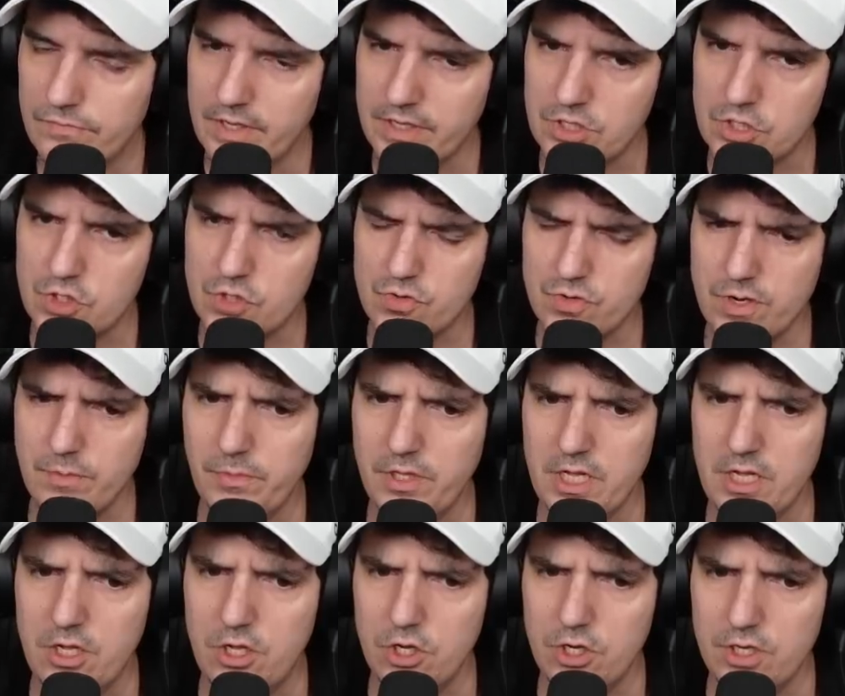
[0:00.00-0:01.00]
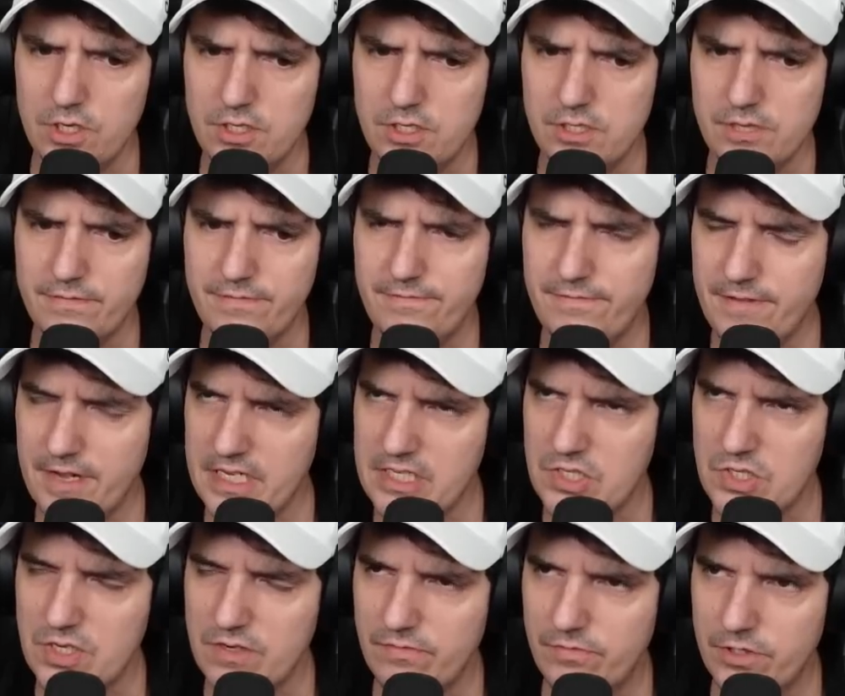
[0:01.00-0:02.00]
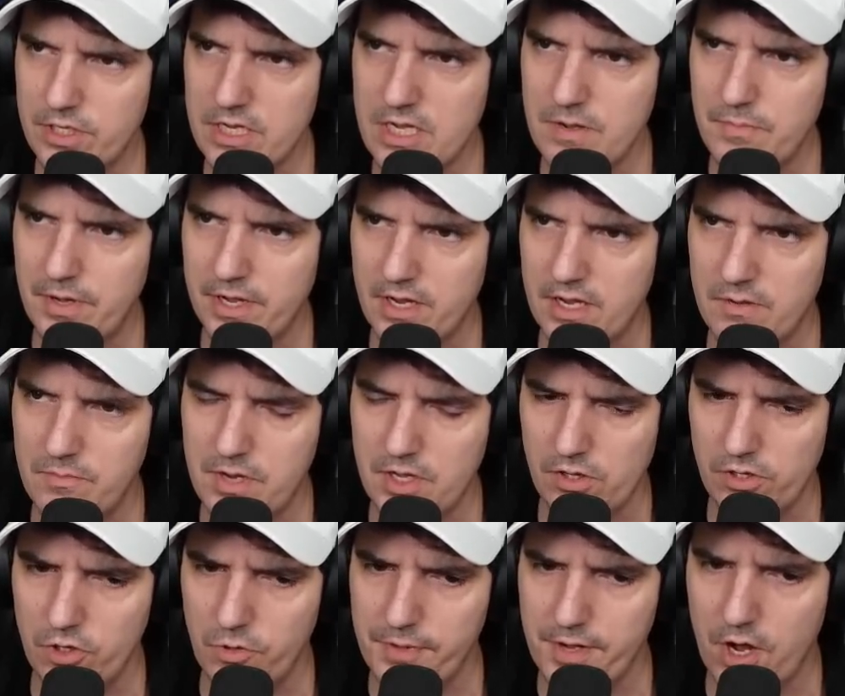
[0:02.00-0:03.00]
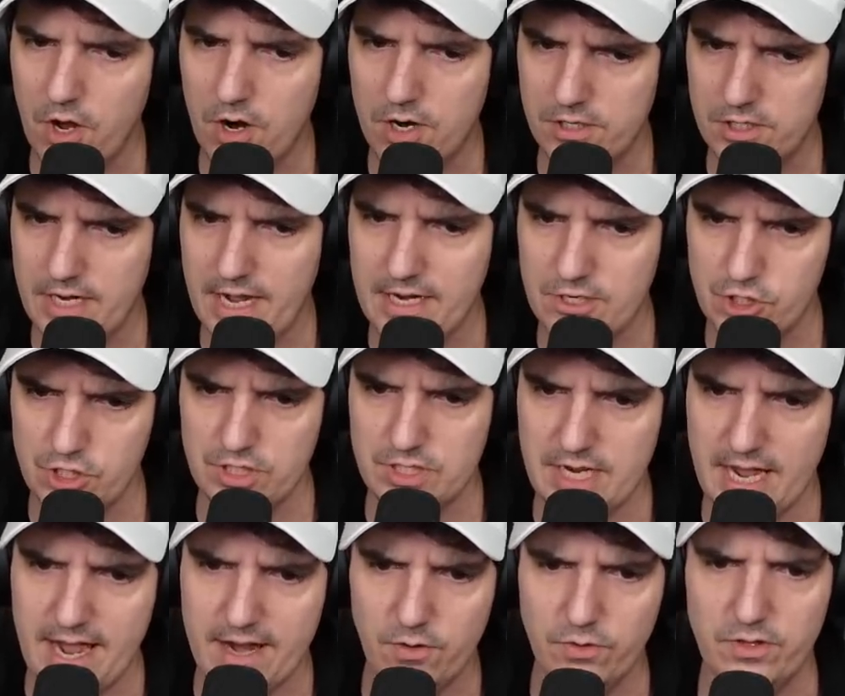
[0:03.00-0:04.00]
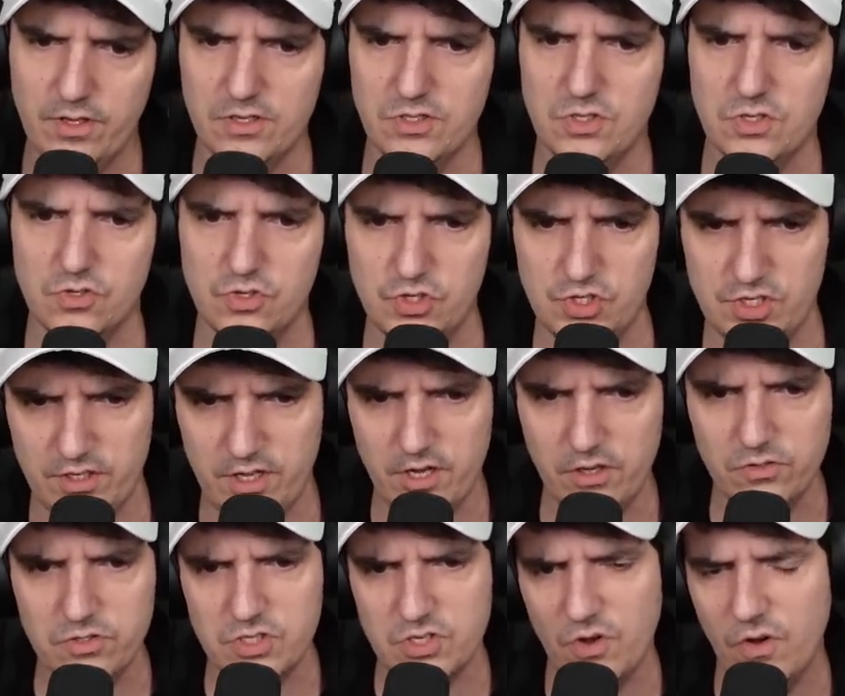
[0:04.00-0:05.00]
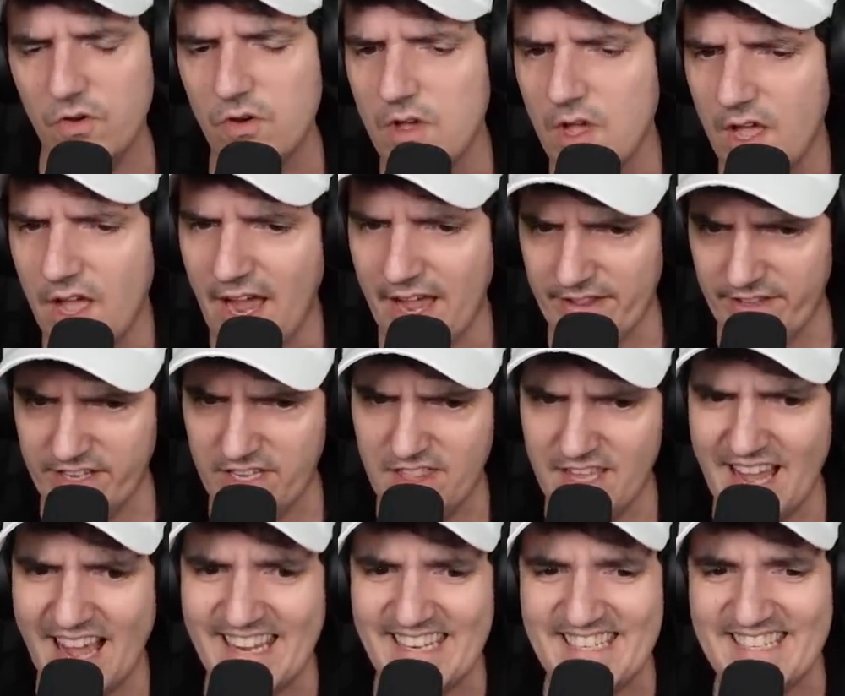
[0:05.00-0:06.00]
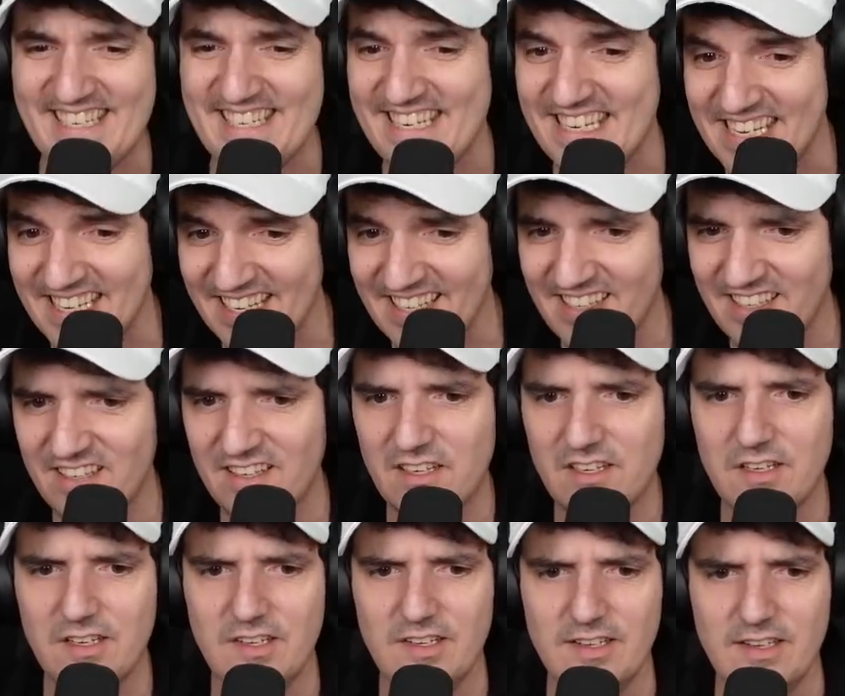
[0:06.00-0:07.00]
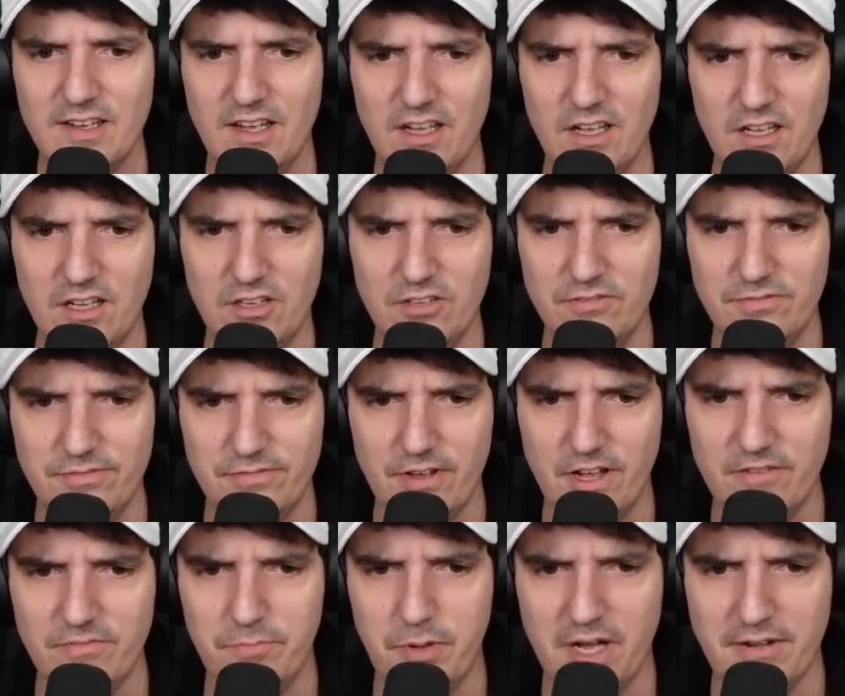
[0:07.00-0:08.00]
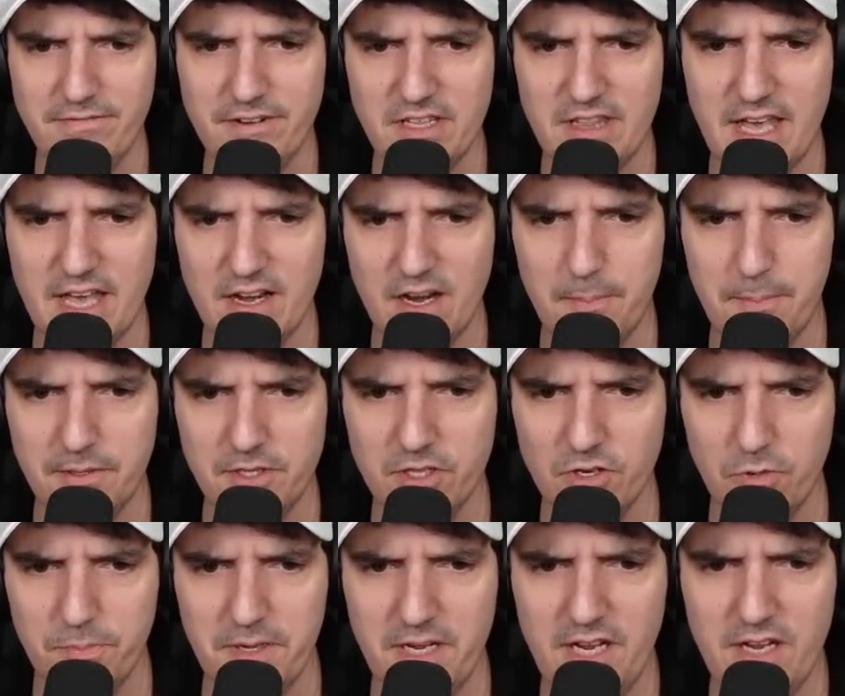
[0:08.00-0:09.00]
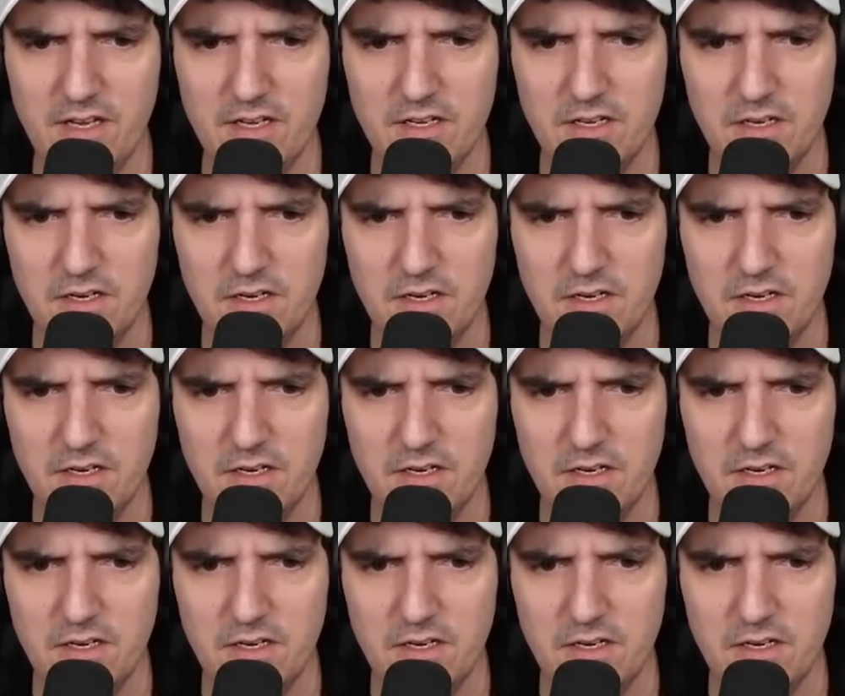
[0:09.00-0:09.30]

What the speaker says: extremely good defensively, but can be a little bit hard to actually attack with because they're slow. So I like the idea of buffing that up a little bit.